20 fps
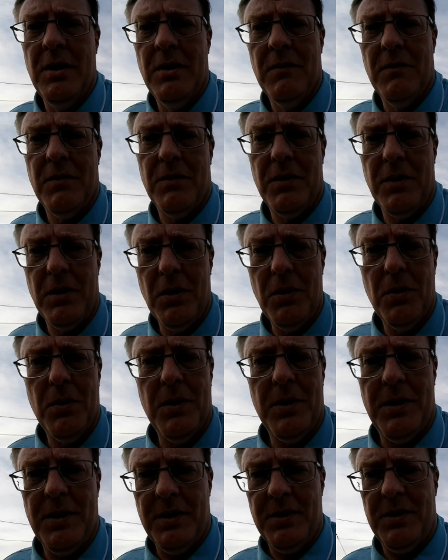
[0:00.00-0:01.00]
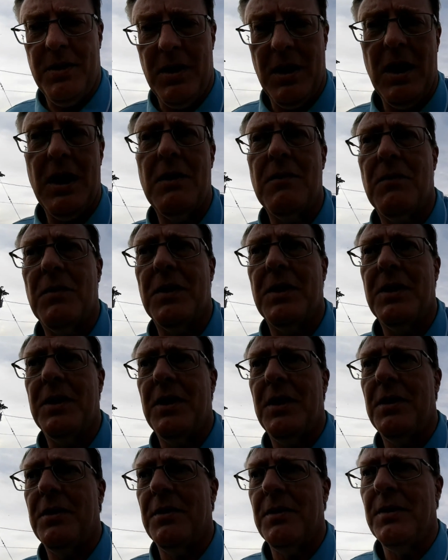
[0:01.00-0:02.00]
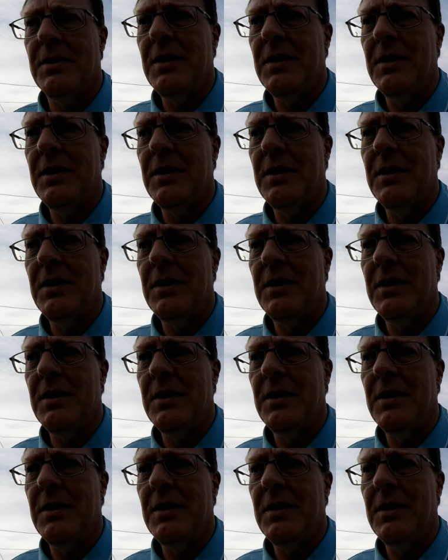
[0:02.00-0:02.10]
for the Lord and to love one another.